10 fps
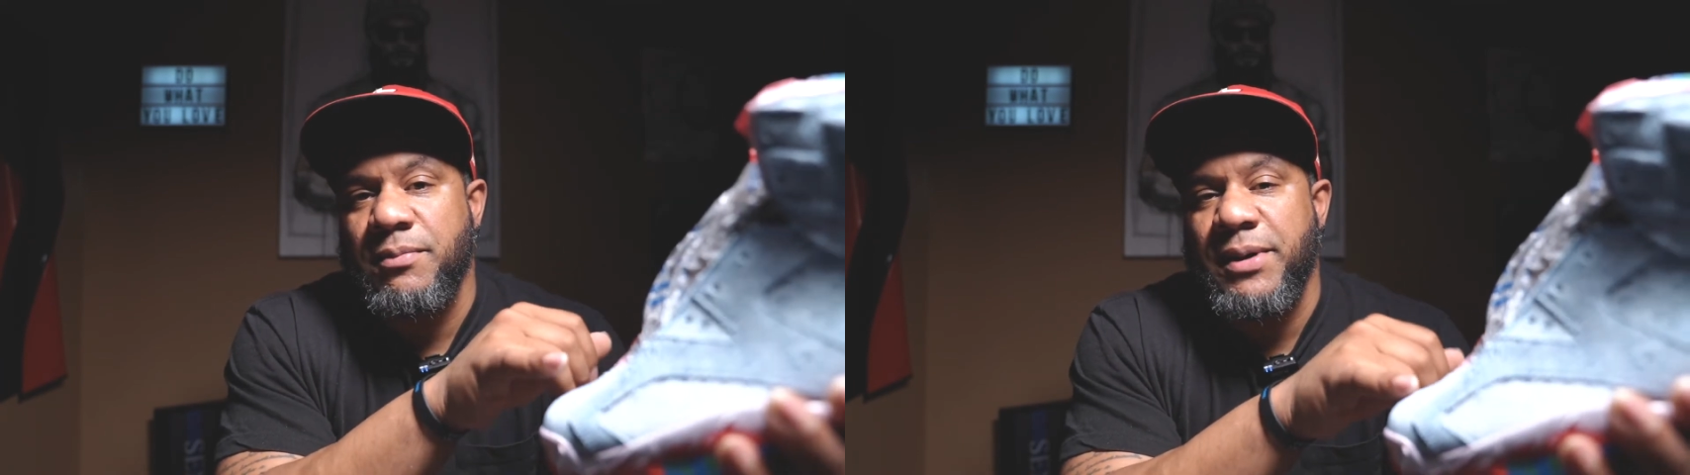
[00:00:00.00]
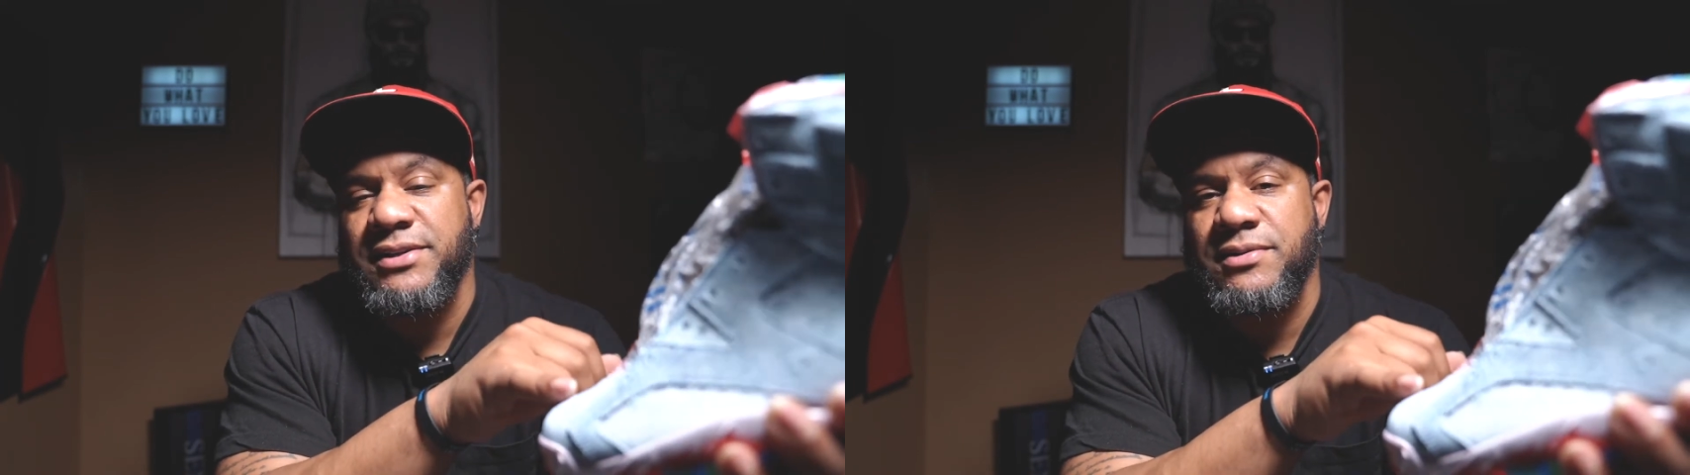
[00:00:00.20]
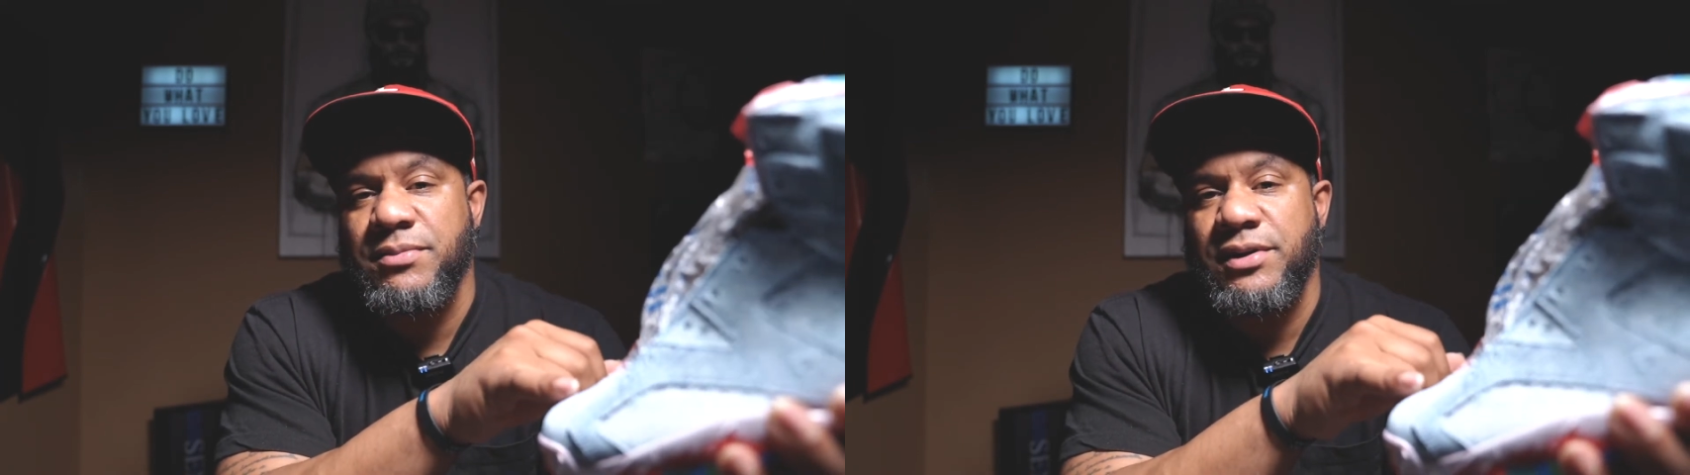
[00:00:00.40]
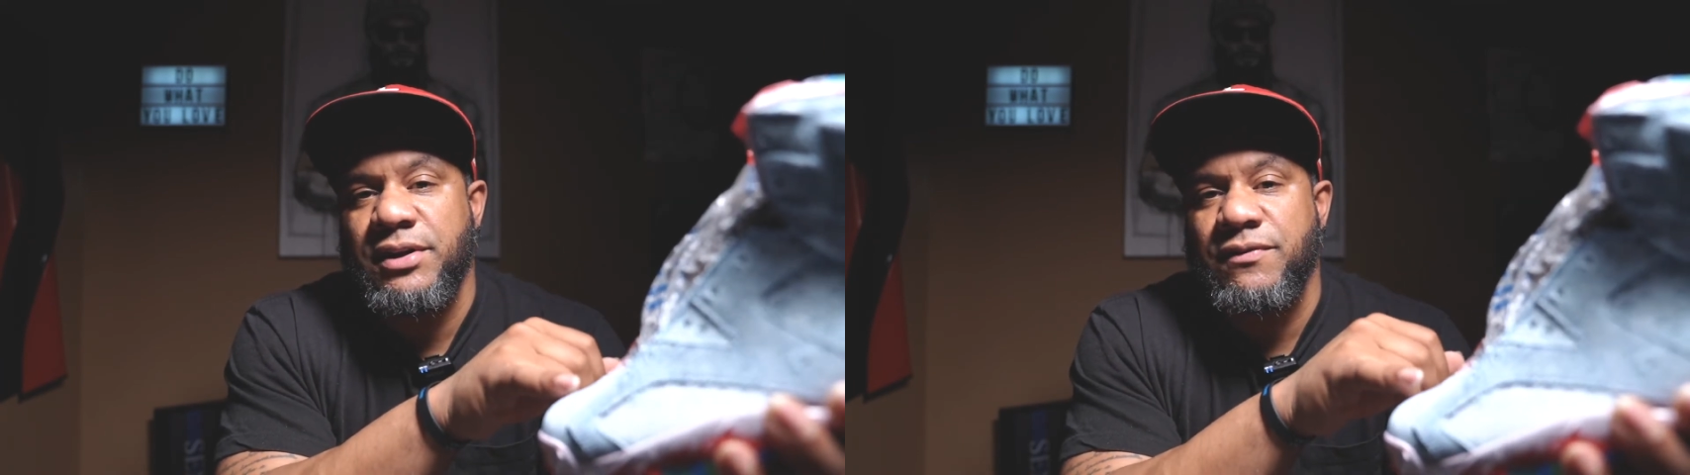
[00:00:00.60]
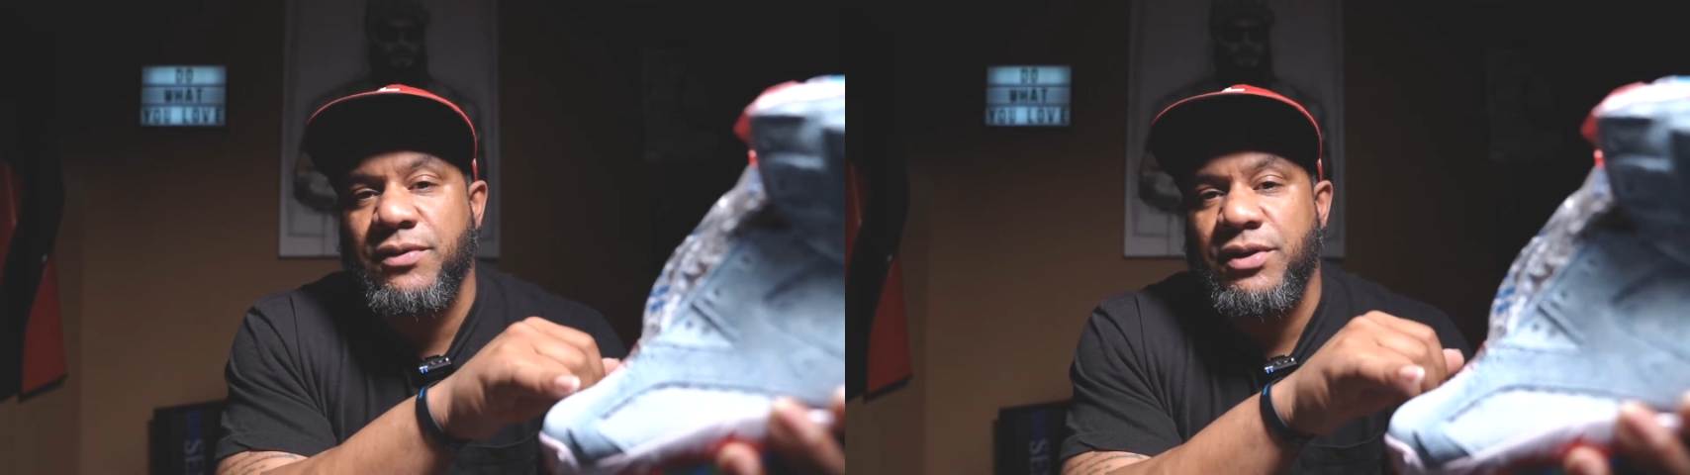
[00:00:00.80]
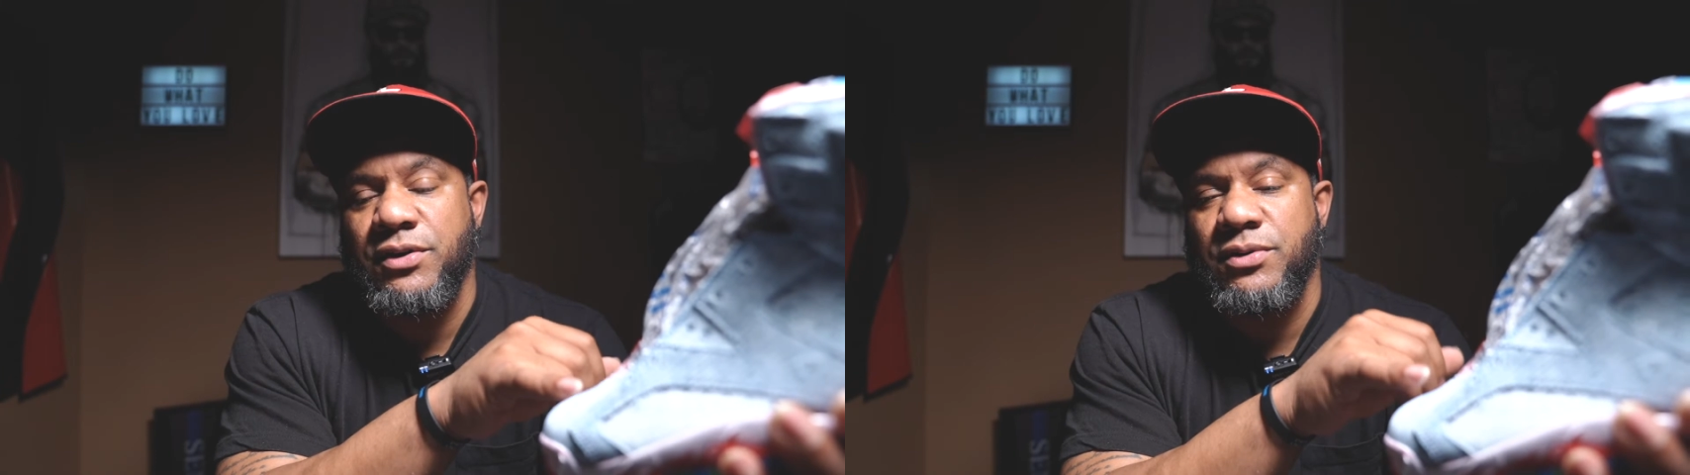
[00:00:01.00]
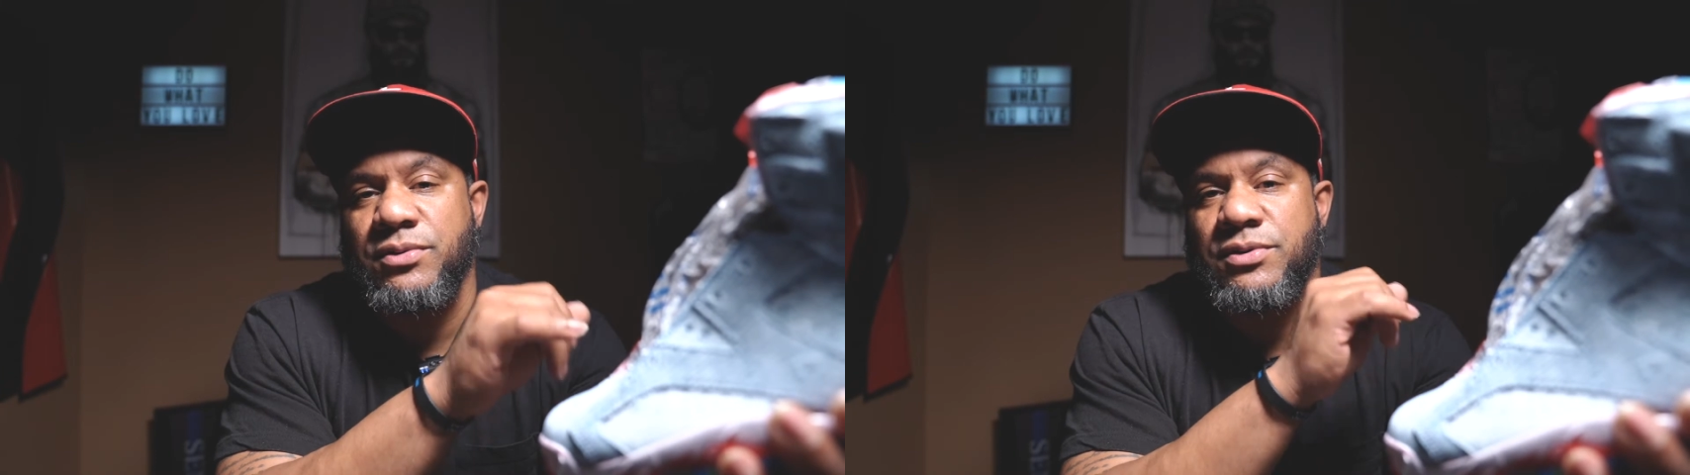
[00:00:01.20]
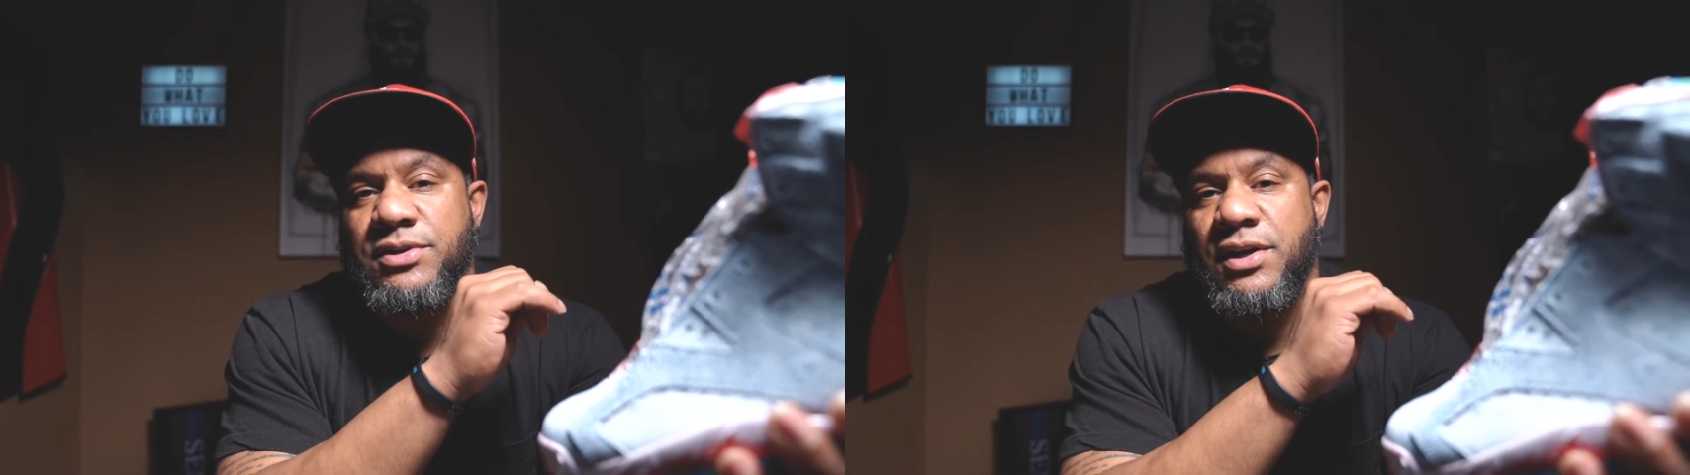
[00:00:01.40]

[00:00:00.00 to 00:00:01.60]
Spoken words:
possibility for you